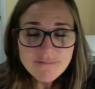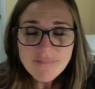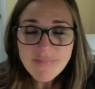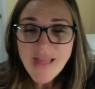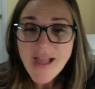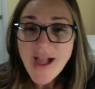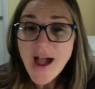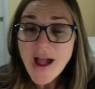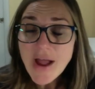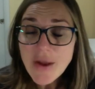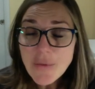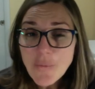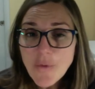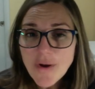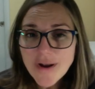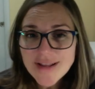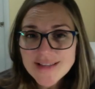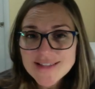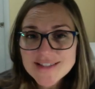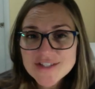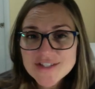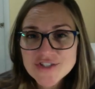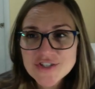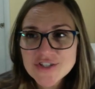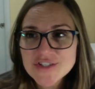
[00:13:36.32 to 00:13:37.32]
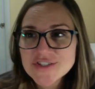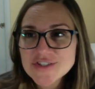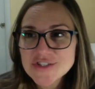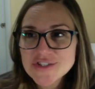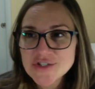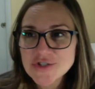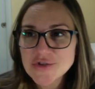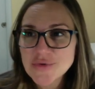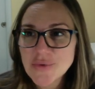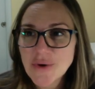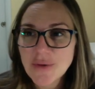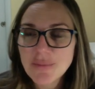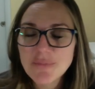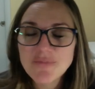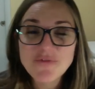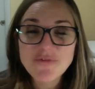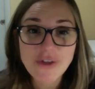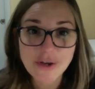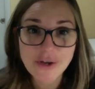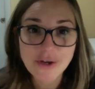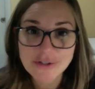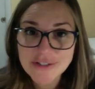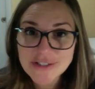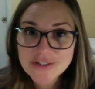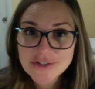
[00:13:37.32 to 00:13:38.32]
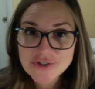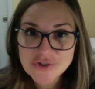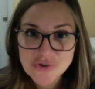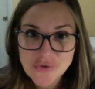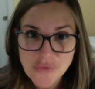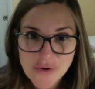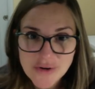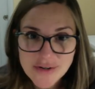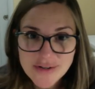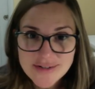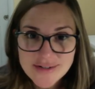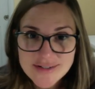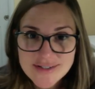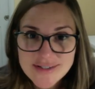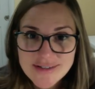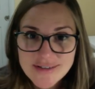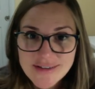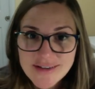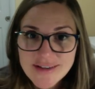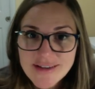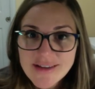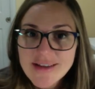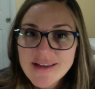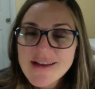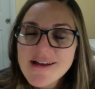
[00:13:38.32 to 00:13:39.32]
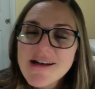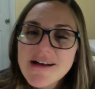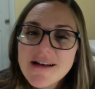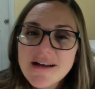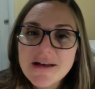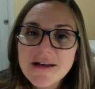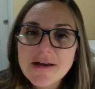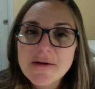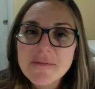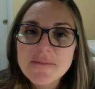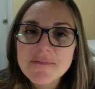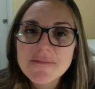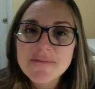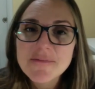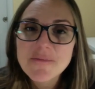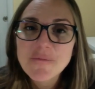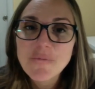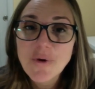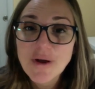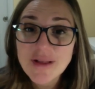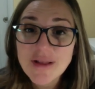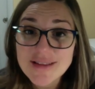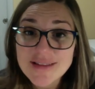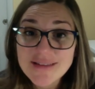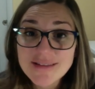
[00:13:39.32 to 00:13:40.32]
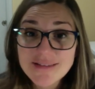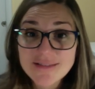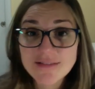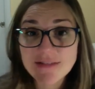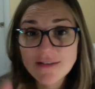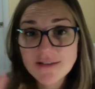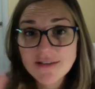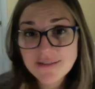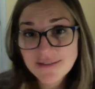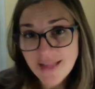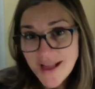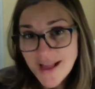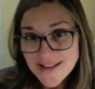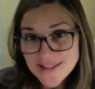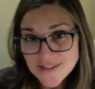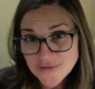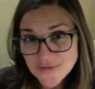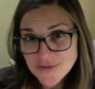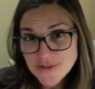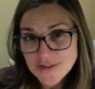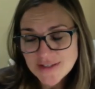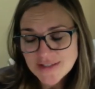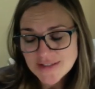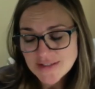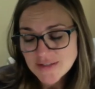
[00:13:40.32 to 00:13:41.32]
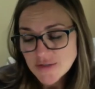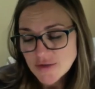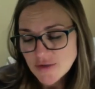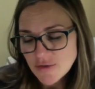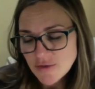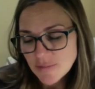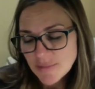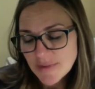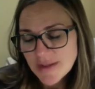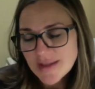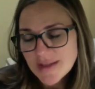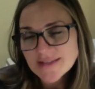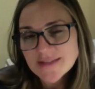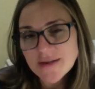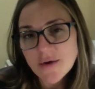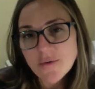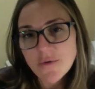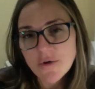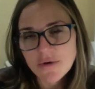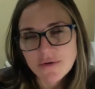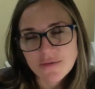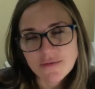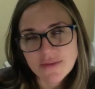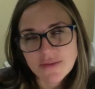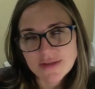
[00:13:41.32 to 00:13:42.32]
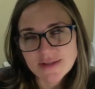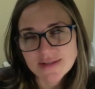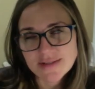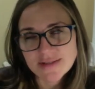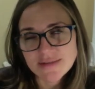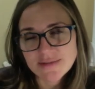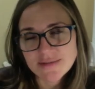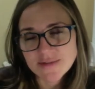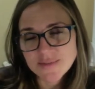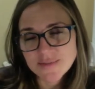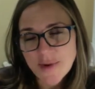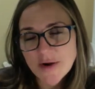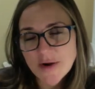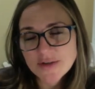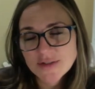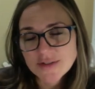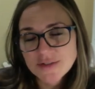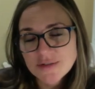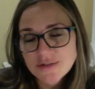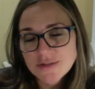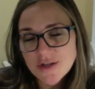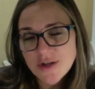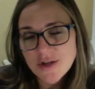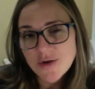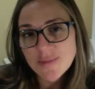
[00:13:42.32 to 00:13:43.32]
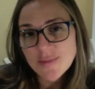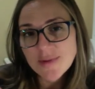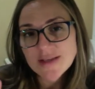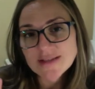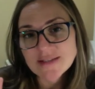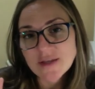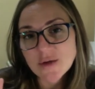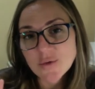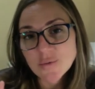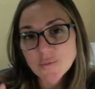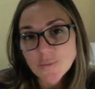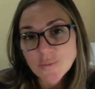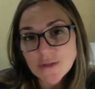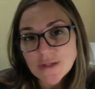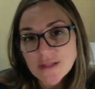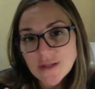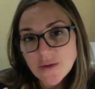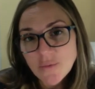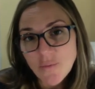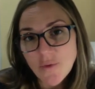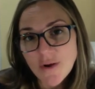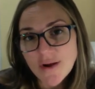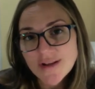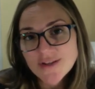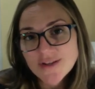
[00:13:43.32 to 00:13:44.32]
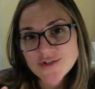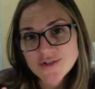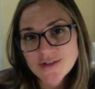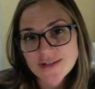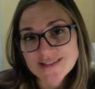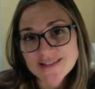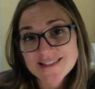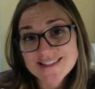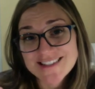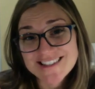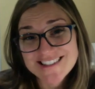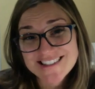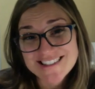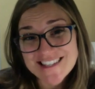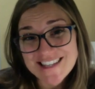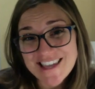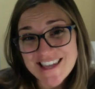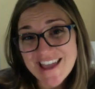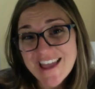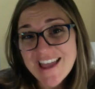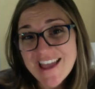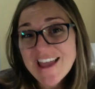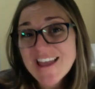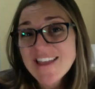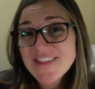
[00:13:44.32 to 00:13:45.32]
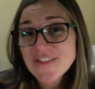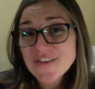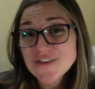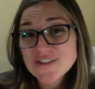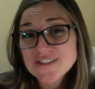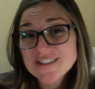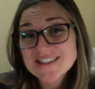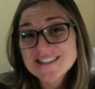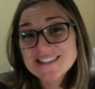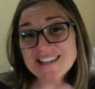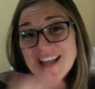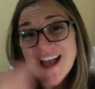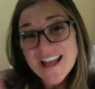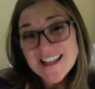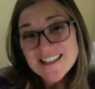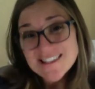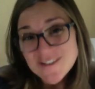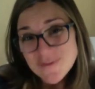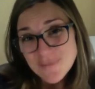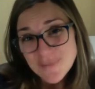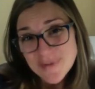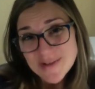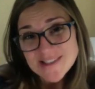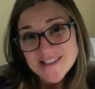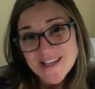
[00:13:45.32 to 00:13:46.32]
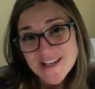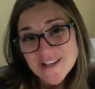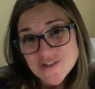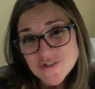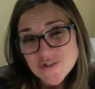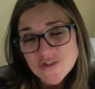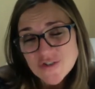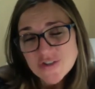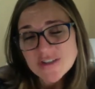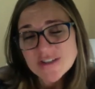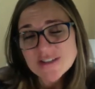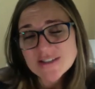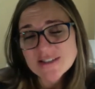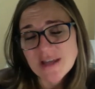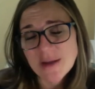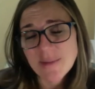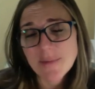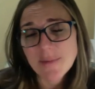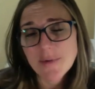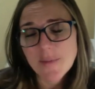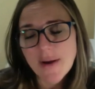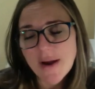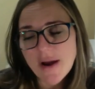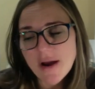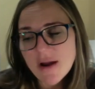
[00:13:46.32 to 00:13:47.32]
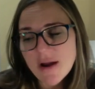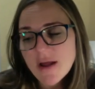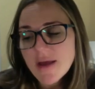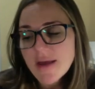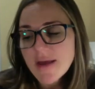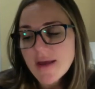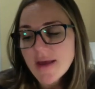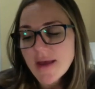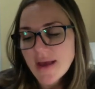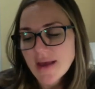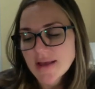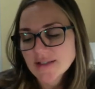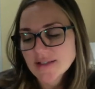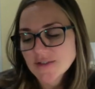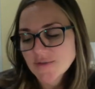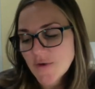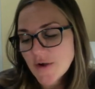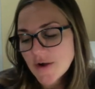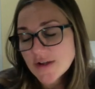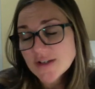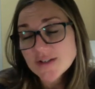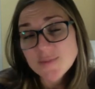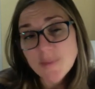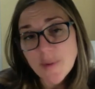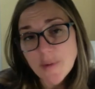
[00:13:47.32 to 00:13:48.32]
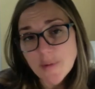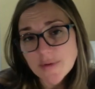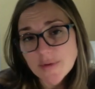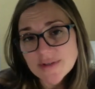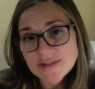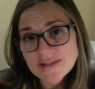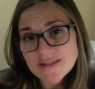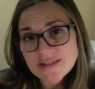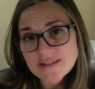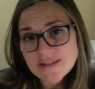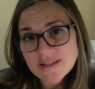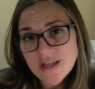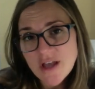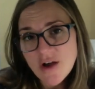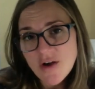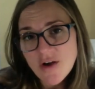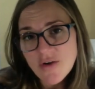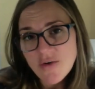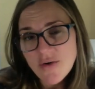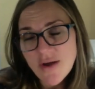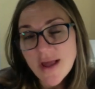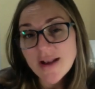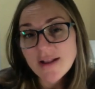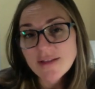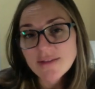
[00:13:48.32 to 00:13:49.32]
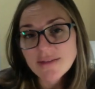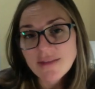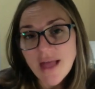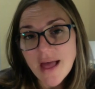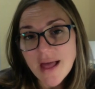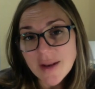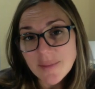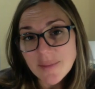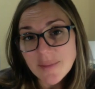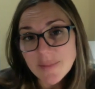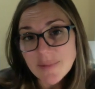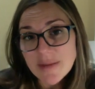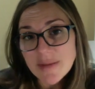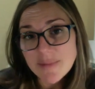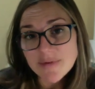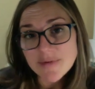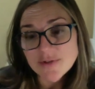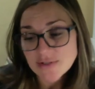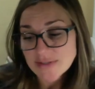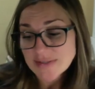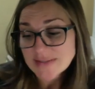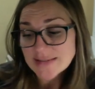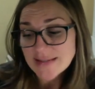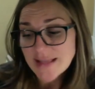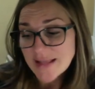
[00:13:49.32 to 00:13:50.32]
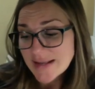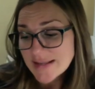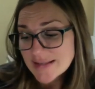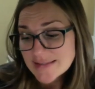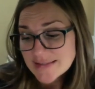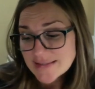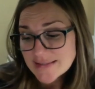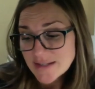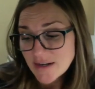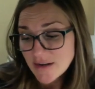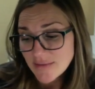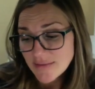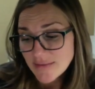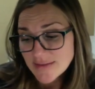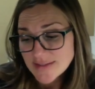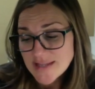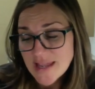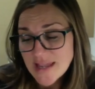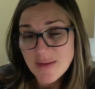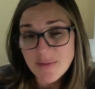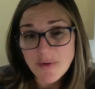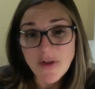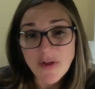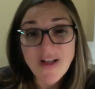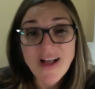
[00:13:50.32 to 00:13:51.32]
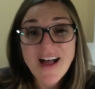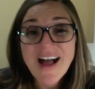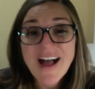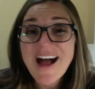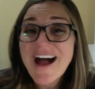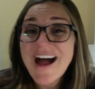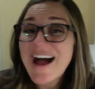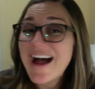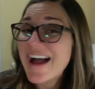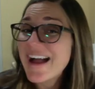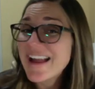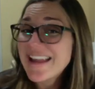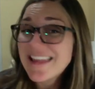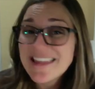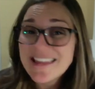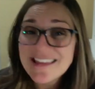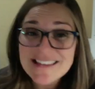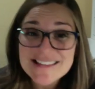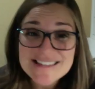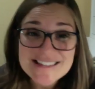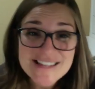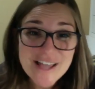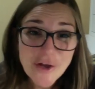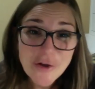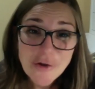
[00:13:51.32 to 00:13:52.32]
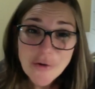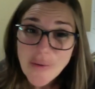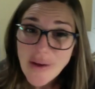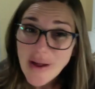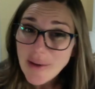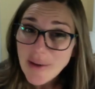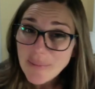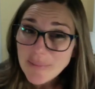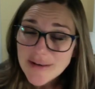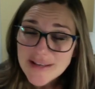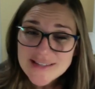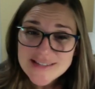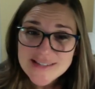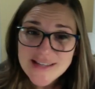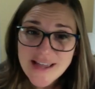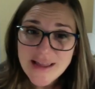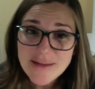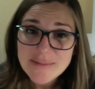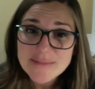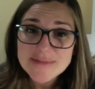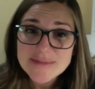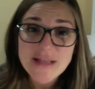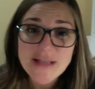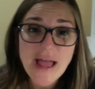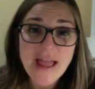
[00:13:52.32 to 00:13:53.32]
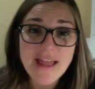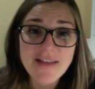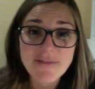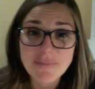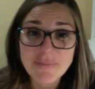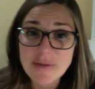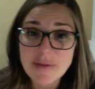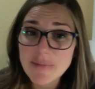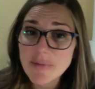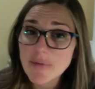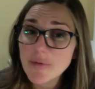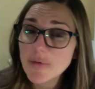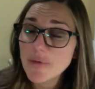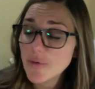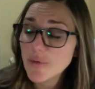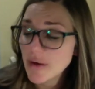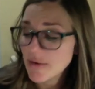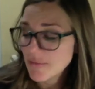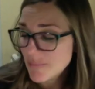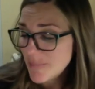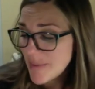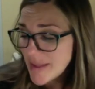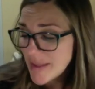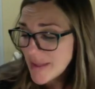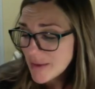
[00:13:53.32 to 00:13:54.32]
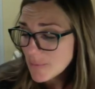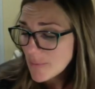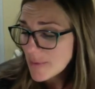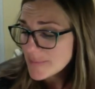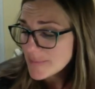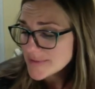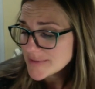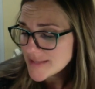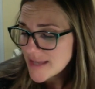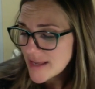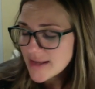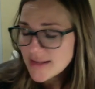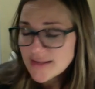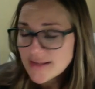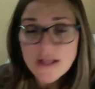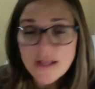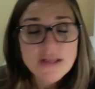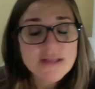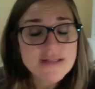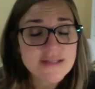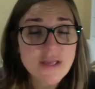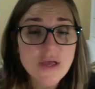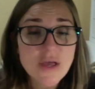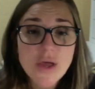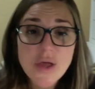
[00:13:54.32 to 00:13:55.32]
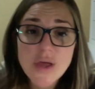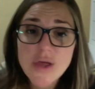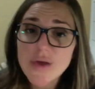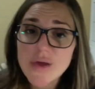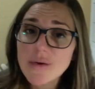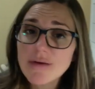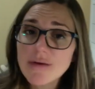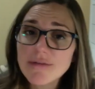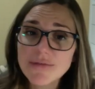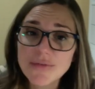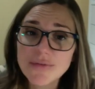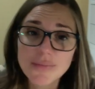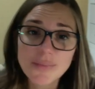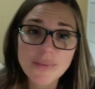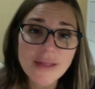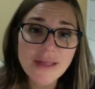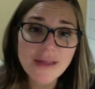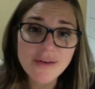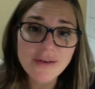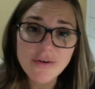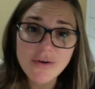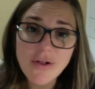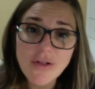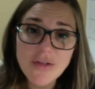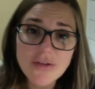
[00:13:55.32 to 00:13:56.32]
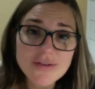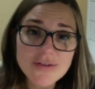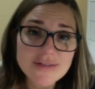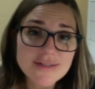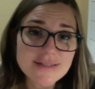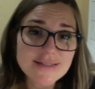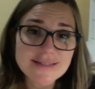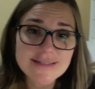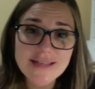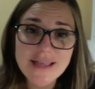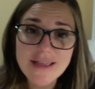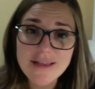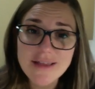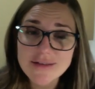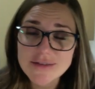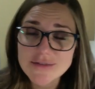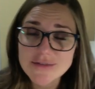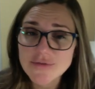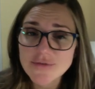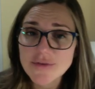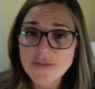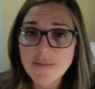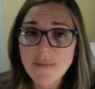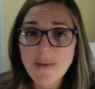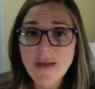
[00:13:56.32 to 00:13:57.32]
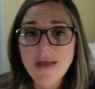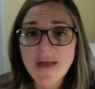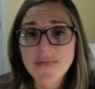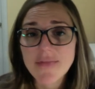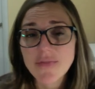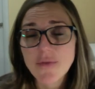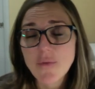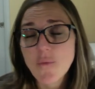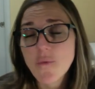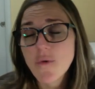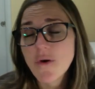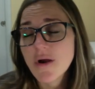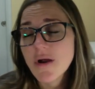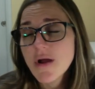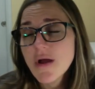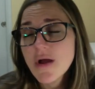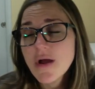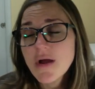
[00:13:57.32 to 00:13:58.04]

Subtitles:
I wanted to just do a fairly short one class for this Zoom this Spark Studio, because I really wanted you guys to see there's tons of potential in Tupperware as far as bonuses go. And a lot of people just let it sit on the table. I can't tell you how many times I have people who have paid websites who have $300 in sales for the month, or